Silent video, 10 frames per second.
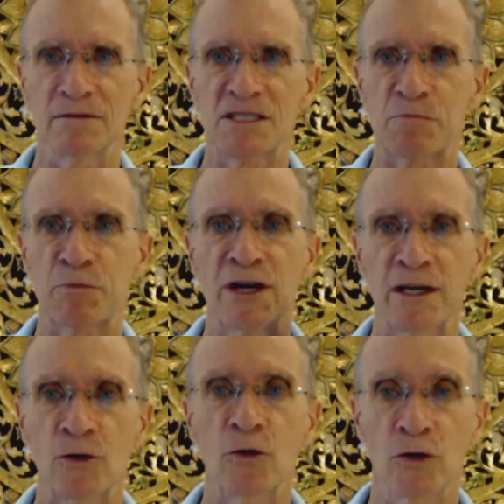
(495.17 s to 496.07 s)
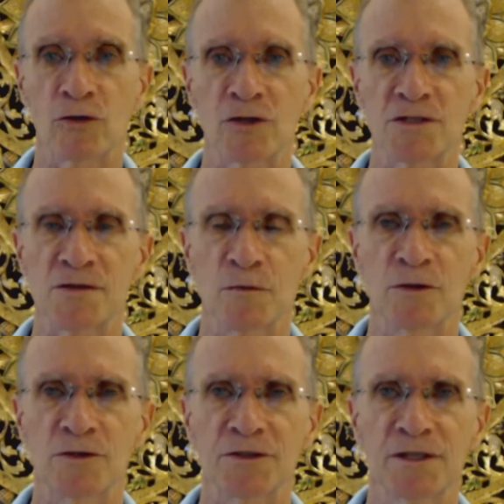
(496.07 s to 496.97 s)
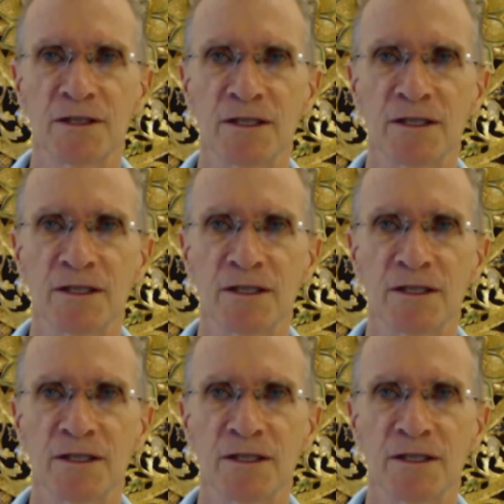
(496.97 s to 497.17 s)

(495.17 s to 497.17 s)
spreading all across the world,